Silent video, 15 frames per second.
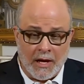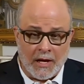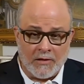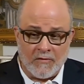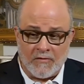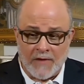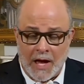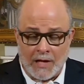And the
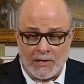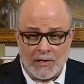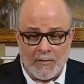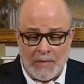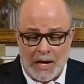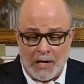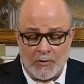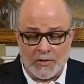fact of the
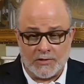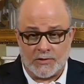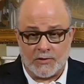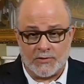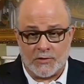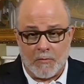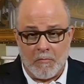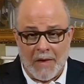matter is
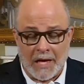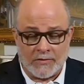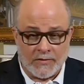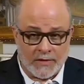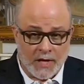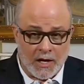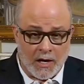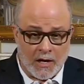there's a mess
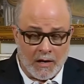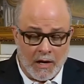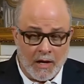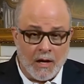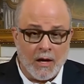there.